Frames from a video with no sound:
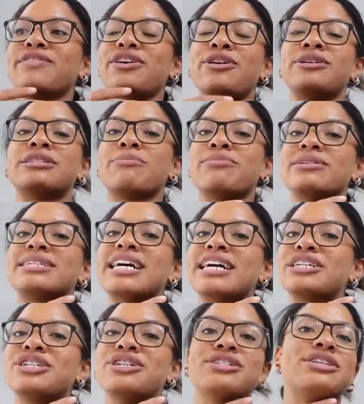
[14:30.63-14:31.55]
for you to
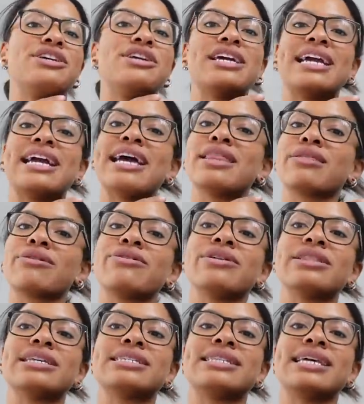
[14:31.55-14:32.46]
protect you so you could get
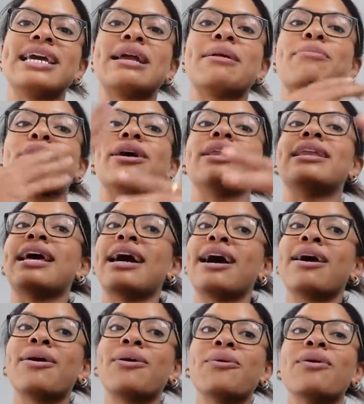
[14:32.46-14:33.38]
through this thing. But
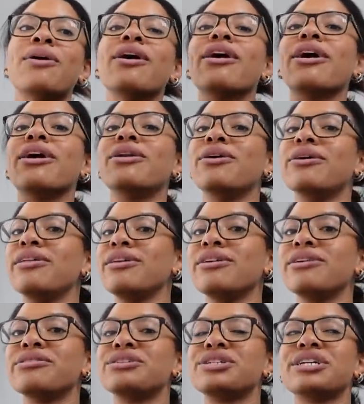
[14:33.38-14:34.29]
now I know that
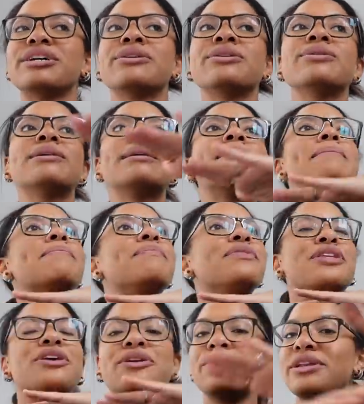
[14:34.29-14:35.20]
you can chill.
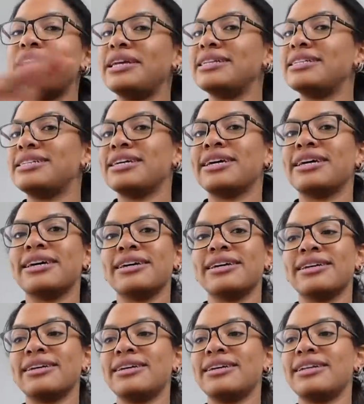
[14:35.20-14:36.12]
You need
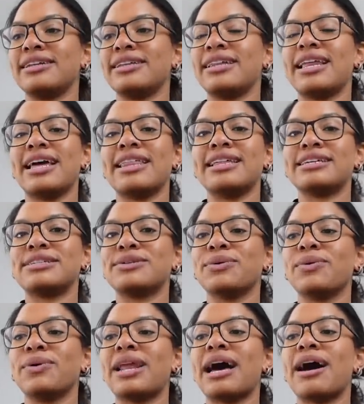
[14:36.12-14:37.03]
to let this
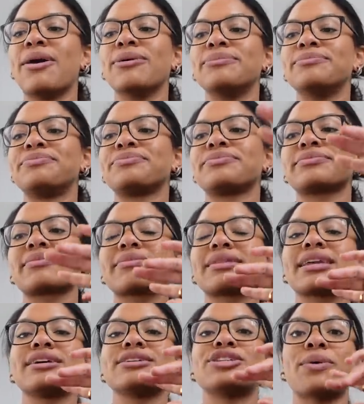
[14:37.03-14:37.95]
all out.
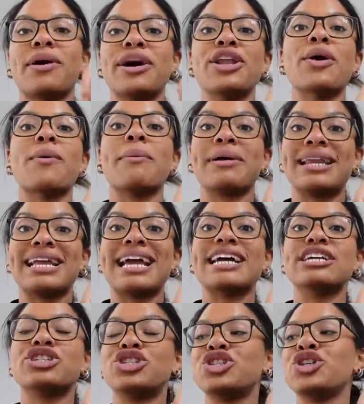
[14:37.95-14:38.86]
So I know I'm going to
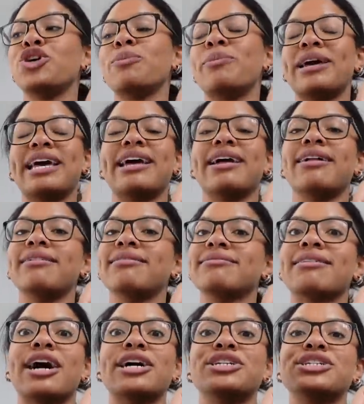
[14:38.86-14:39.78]
get super
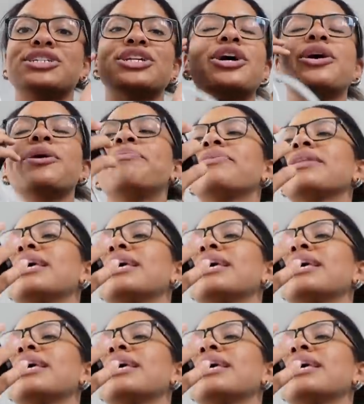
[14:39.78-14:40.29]
ill. I just know.